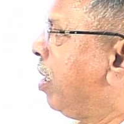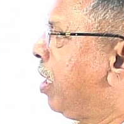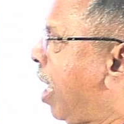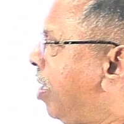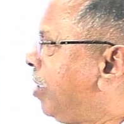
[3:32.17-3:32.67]

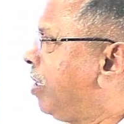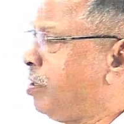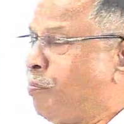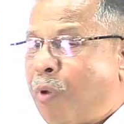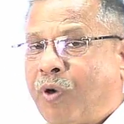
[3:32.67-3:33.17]
Another
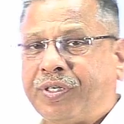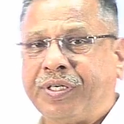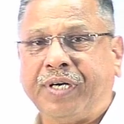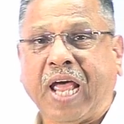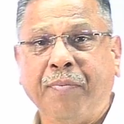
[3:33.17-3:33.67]
important
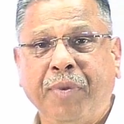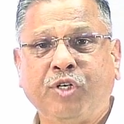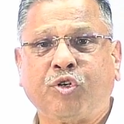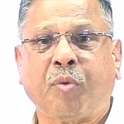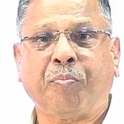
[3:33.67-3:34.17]

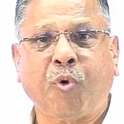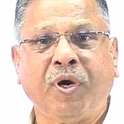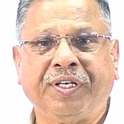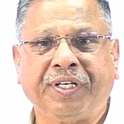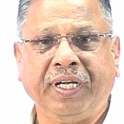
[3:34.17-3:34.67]
dimension of
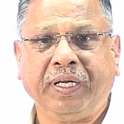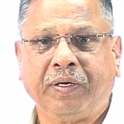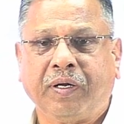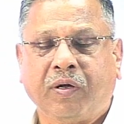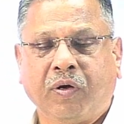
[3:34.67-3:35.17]
poetry,
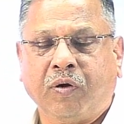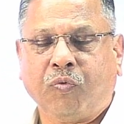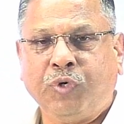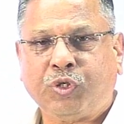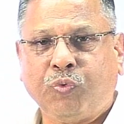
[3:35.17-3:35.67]

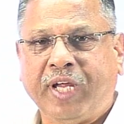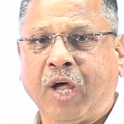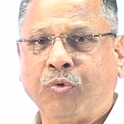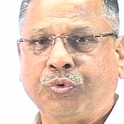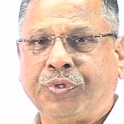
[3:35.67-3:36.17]
which we
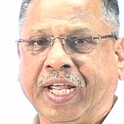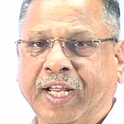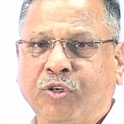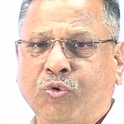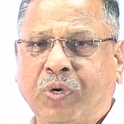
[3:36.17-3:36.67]
have to take
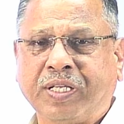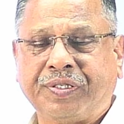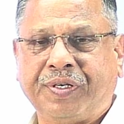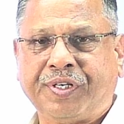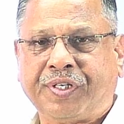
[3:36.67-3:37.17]
into
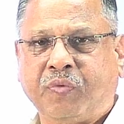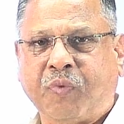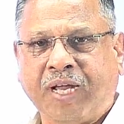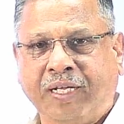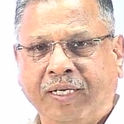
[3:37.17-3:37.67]
consideration
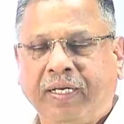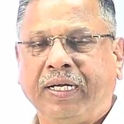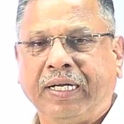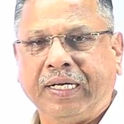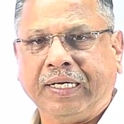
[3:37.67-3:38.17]
while
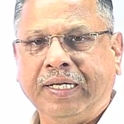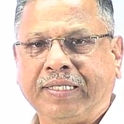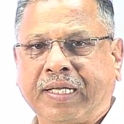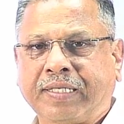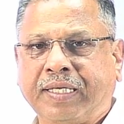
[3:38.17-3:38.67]

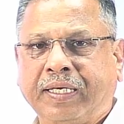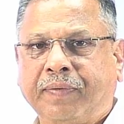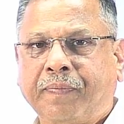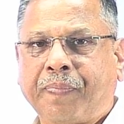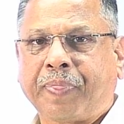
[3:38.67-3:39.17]
discussing
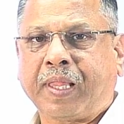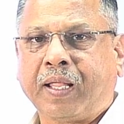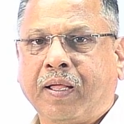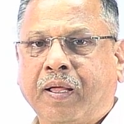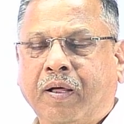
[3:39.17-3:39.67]

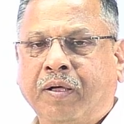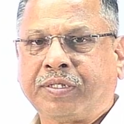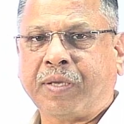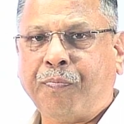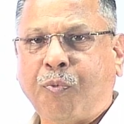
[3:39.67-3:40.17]

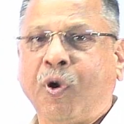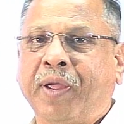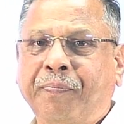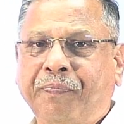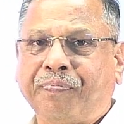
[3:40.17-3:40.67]
some
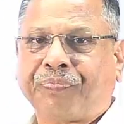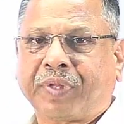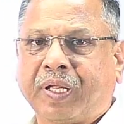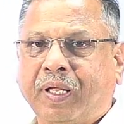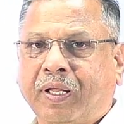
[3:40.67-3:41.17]
poem
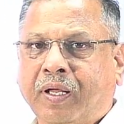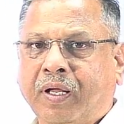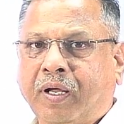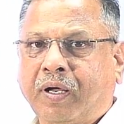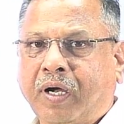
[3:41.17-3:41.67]

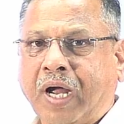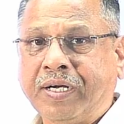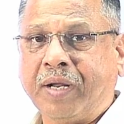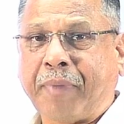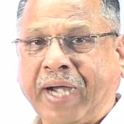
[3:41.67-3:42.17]
under
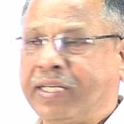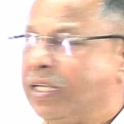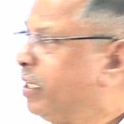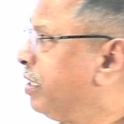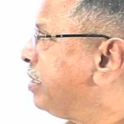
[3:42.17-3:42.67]
practical
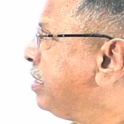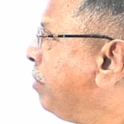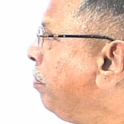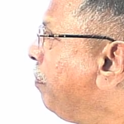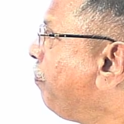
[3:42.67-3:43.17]

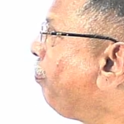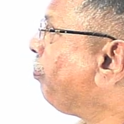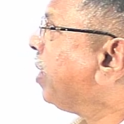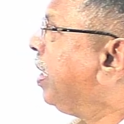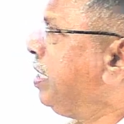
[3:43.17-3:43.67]
criticism,
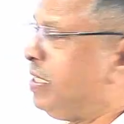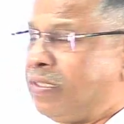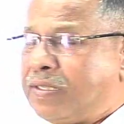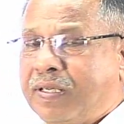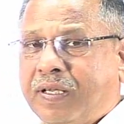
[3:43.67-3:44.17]

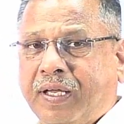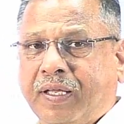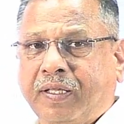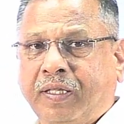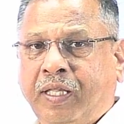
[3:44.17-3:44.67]
is
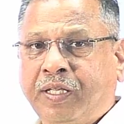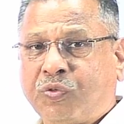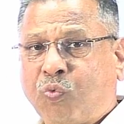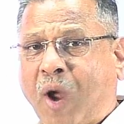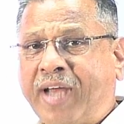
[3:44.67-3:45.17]
this
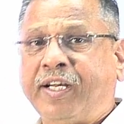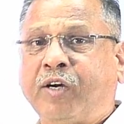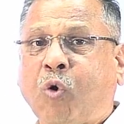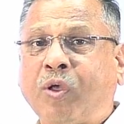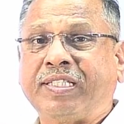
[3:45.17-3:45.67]
wider
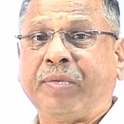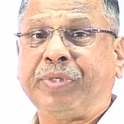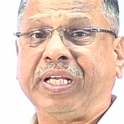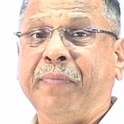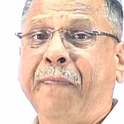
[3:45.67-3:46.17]
concept,
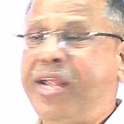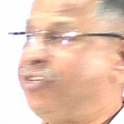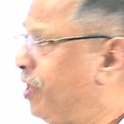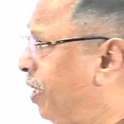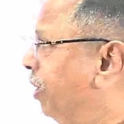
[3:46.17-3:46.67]
imagery.